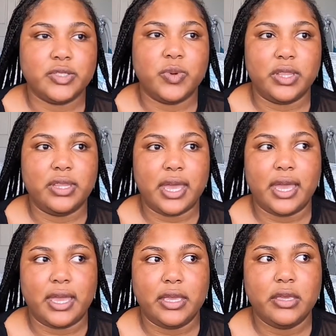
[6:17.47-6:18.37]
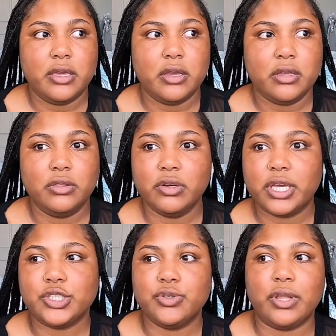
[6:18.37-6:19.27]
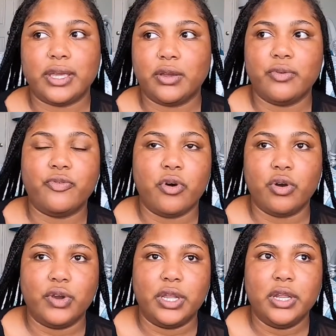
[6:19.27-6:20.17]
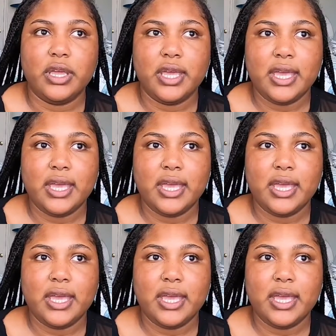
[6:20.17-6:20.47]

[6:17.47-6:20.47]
is when they look at you like you're foreign